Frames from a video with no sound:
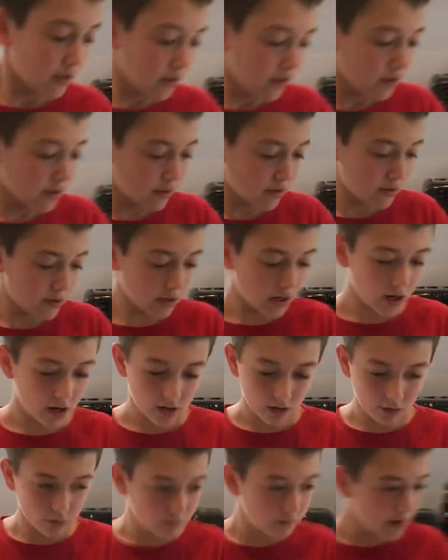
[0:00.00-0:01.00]

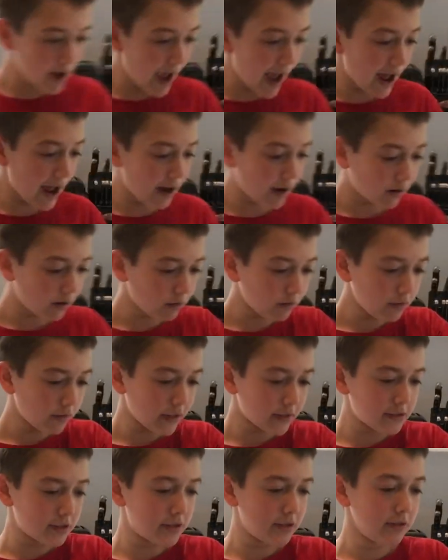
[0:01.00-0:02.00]
So now
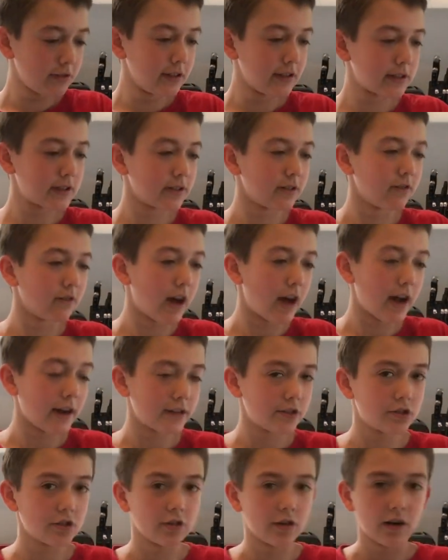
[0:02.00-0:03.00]
let's do the
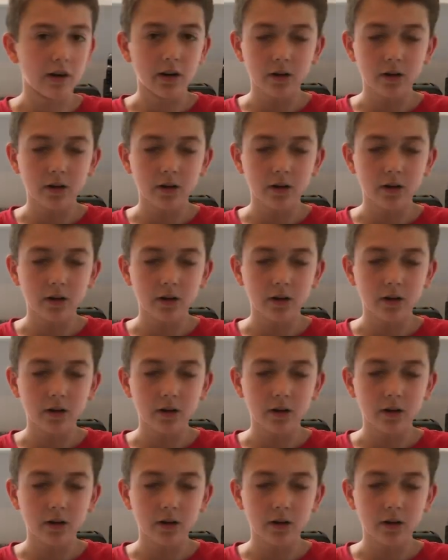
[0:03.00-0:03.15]
cilantro.